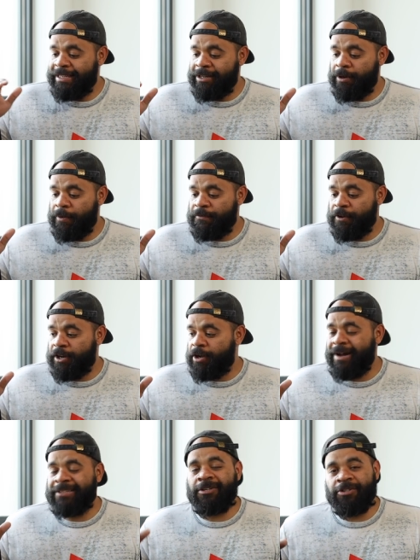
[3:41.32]
you know, if you're gonna
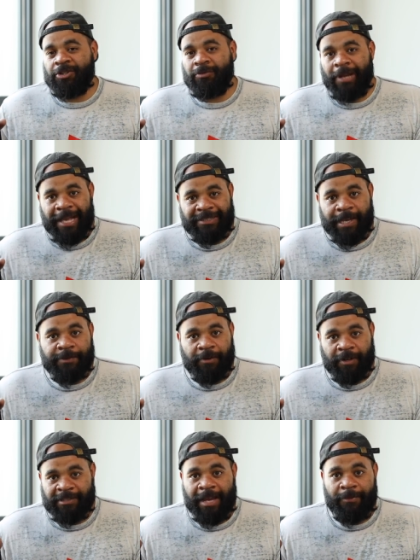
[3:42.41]
go out there and shoot landscapes,
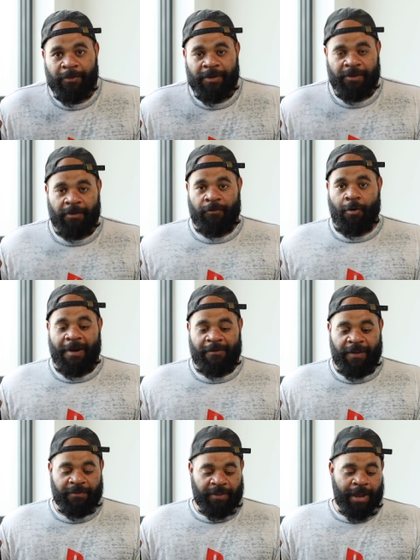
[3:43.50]
for example, with your
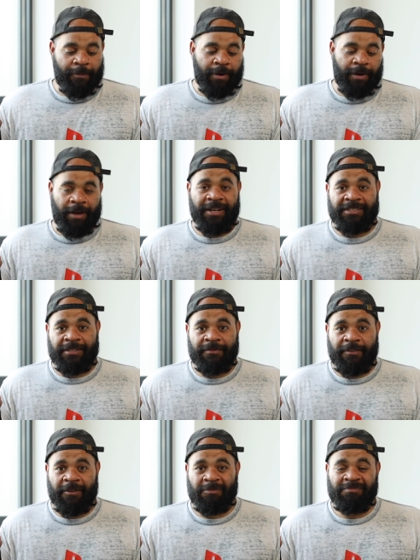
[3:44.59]
4x5 camera on instant
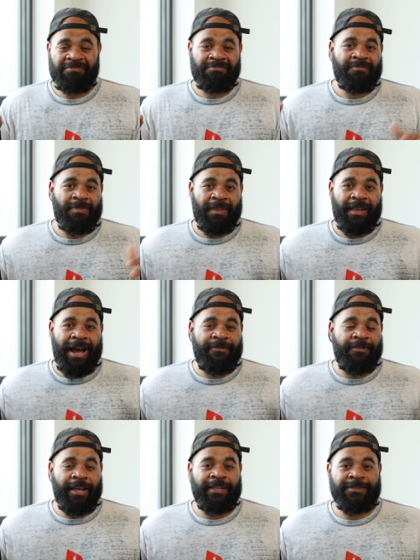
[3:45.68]
film, I
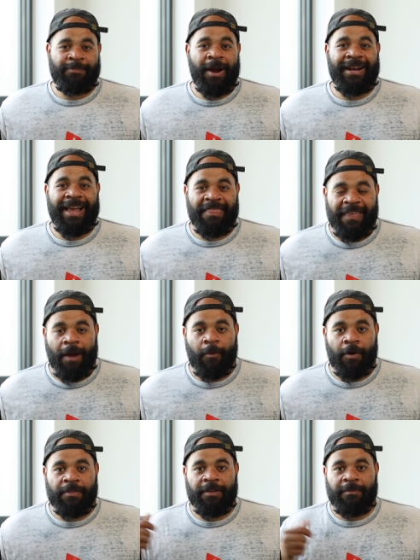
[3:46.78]
feel like it's probably not that
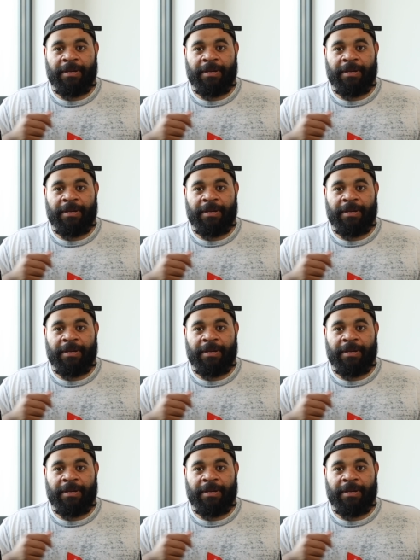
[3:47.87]
worth it